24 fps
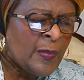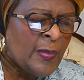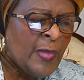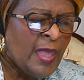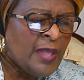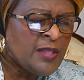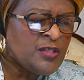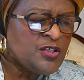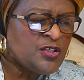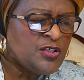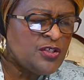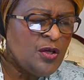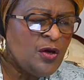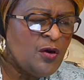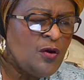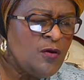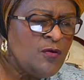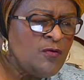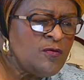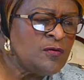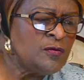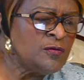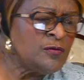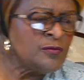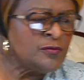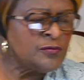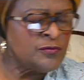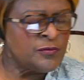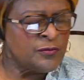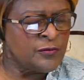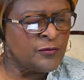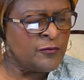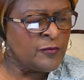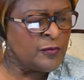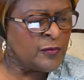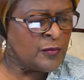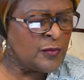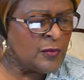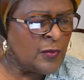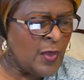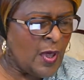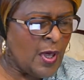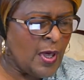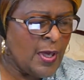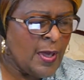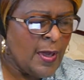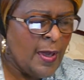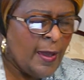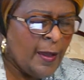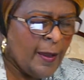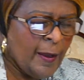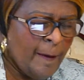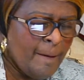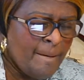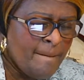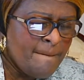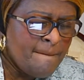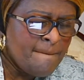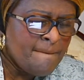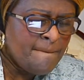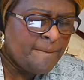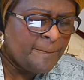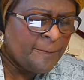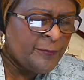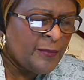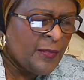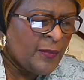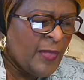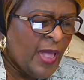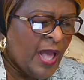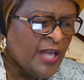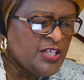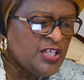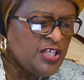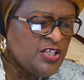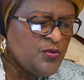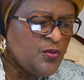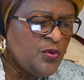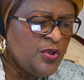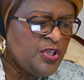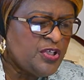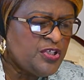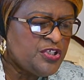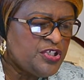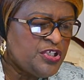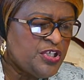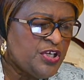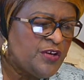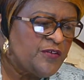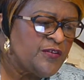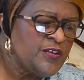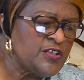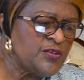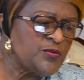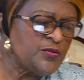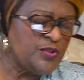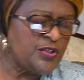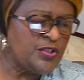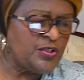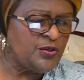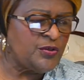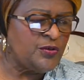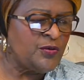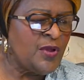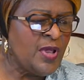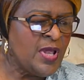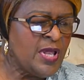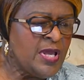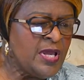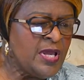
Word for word: And so I just want to share this with you.